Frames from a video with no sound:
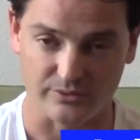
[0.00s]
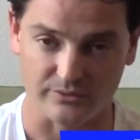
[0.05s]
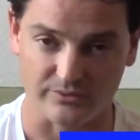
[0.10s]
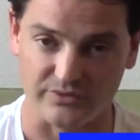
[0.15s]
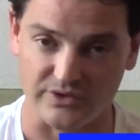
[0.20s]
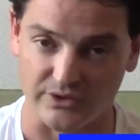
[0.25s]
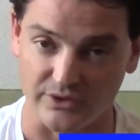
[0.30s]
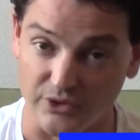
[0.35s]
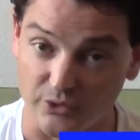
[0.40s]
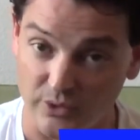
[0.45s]

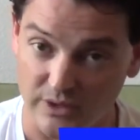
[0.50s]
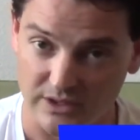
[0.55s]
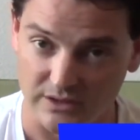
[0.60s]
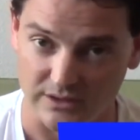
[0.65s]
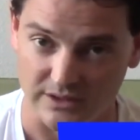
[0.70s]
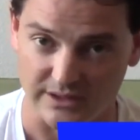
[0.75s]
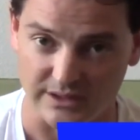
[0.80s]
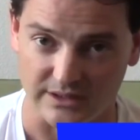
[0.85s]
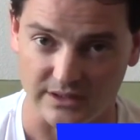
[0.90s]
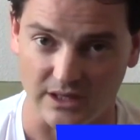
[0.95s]
very
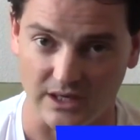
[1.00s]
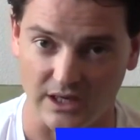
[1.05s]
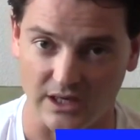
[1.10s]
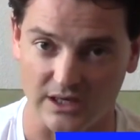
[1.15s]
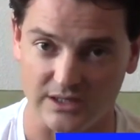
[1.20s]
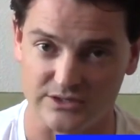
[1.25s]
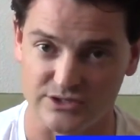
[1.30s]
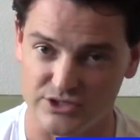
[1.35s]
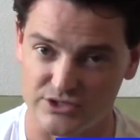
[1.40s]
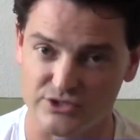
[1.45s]
quickly,
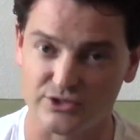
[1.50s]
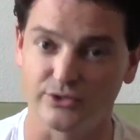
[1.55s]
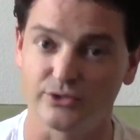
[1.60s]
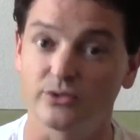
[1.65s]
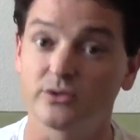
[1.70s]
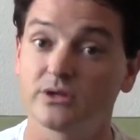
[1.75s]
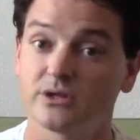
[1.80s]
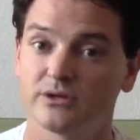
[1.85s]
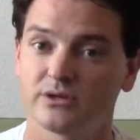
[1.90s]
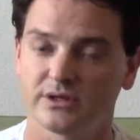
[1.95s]
just so you
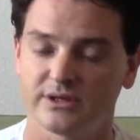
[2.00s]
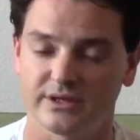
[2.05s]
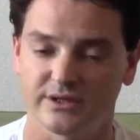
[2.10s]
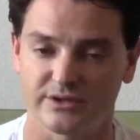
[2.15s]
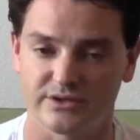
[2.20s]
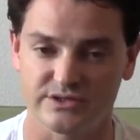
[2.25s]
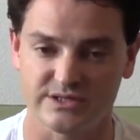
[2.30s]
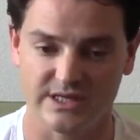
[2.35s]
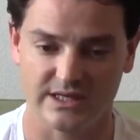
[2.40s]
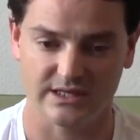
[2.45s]
clearly
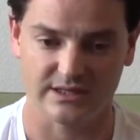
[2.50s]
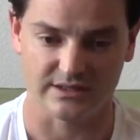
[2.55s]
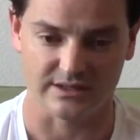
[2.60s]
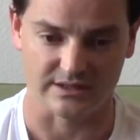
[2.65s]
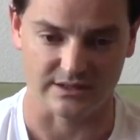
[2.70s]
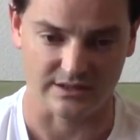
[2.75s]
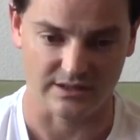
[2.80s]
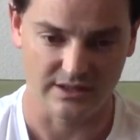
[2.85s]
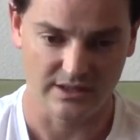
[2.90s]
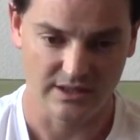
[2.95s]
understand
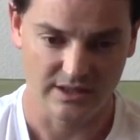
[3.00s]
it.